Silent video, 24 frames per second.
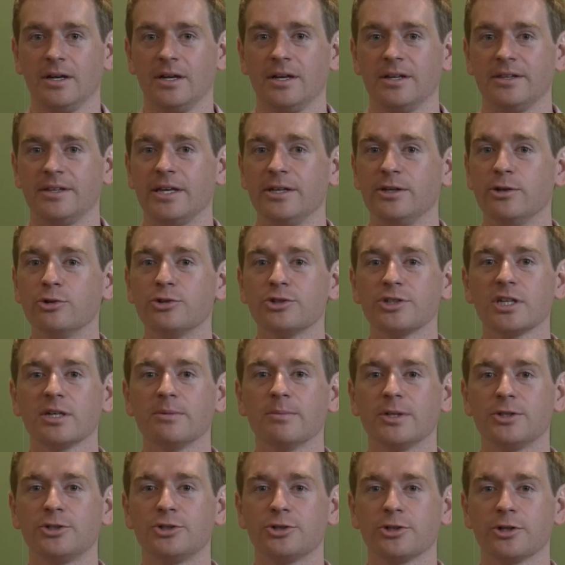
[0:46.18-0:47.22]
They usually
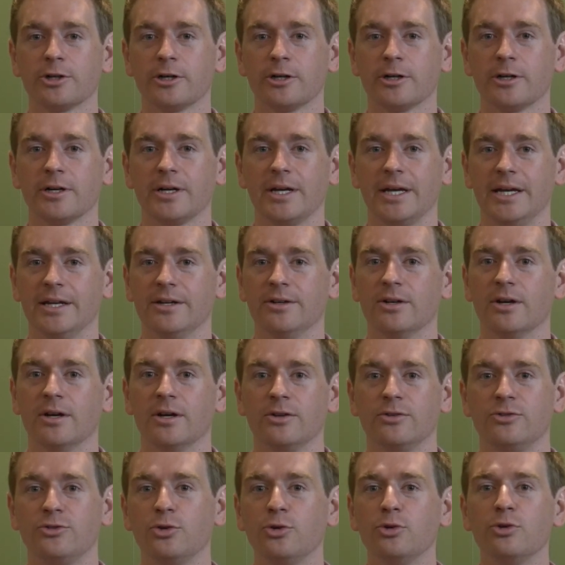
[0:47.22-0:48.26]
mature
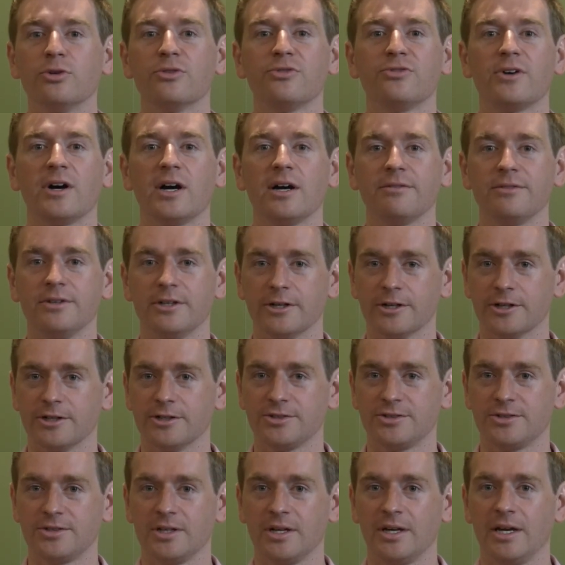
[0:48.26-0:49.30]
in 2 to 5
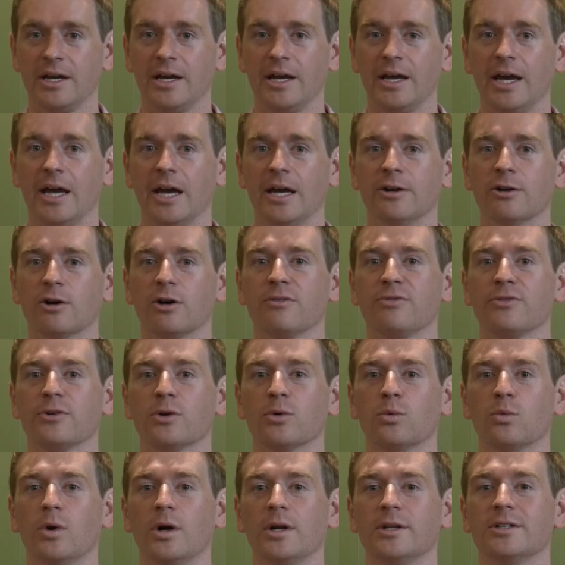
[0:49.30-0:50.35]
years and
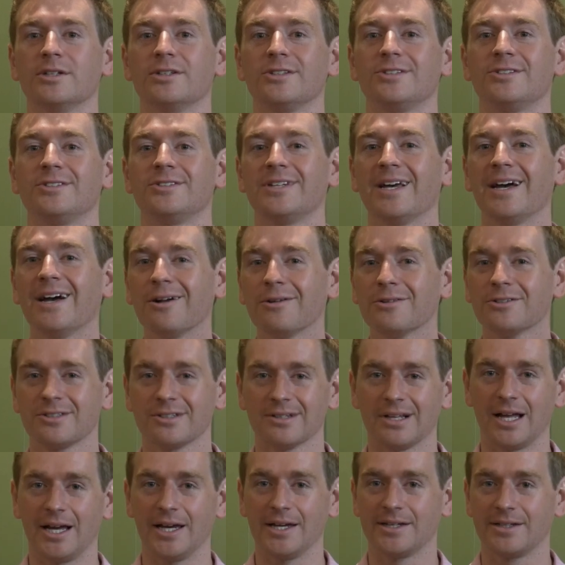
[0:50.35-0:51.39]
offer what sounds
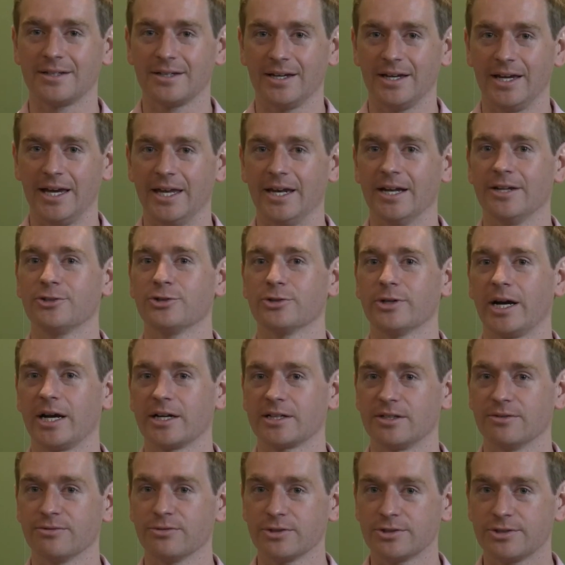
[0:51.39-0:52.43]
like an
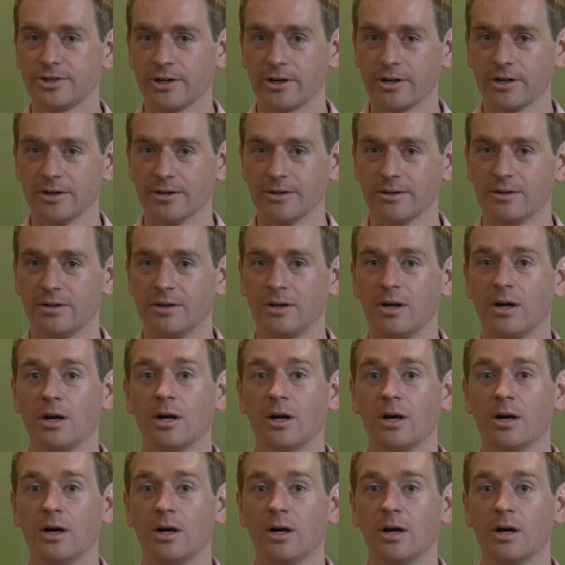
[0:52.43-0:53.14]
attractive return.